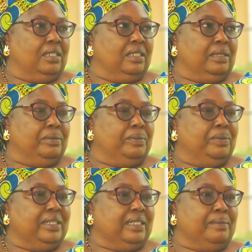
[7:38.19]
the
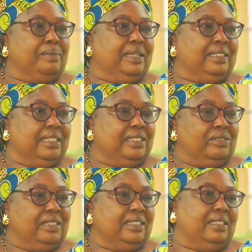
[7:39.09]
people in the
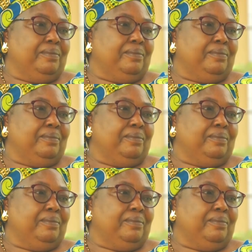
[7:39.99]
children in the